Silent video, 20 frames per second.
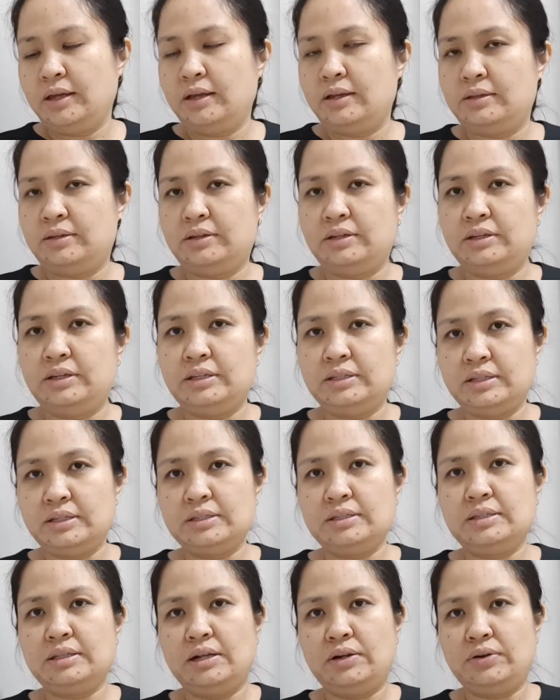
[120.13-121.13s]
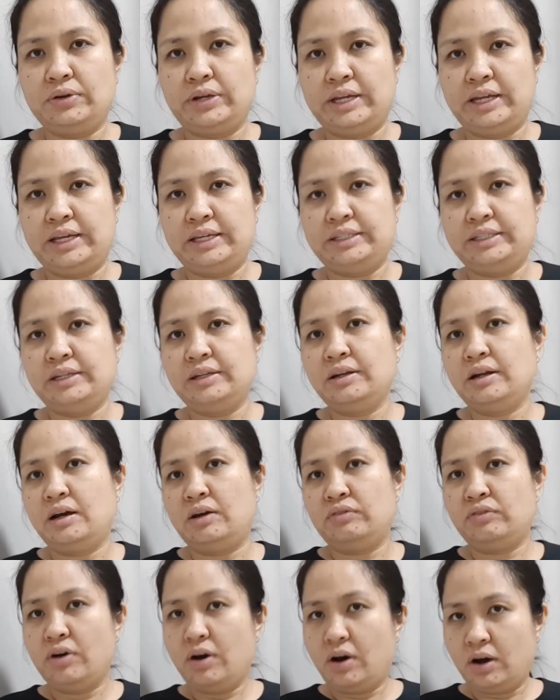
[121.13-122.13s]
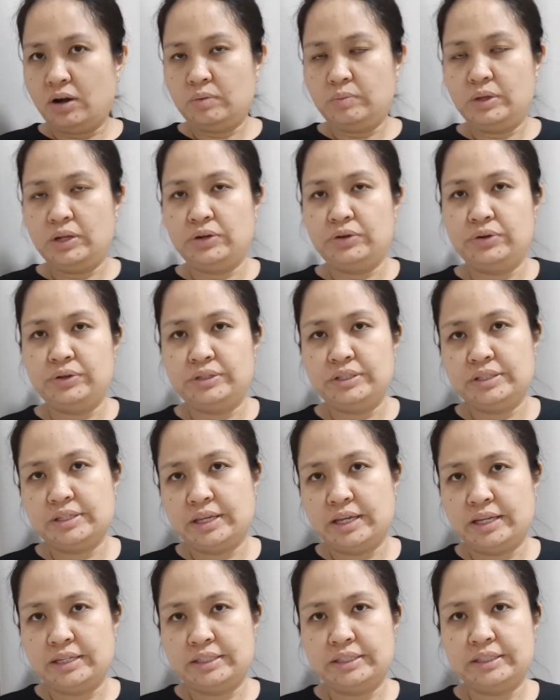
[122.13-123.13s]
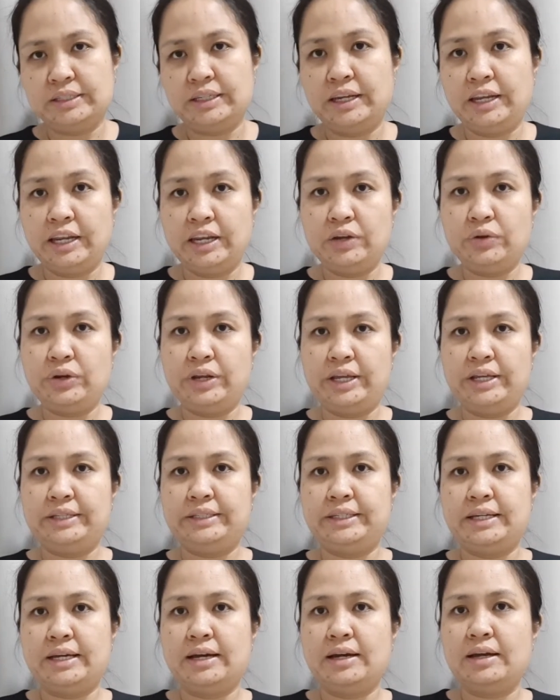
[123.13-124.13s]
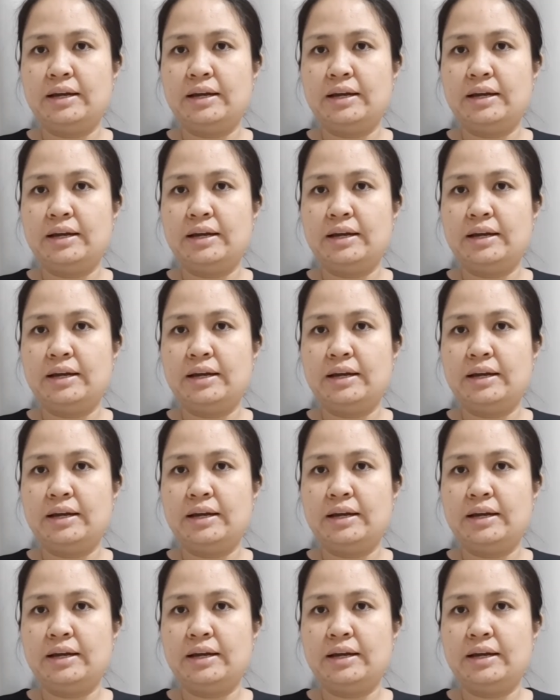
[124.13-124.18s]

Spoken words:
So this is the location of all melioidosis cases in Indonesia.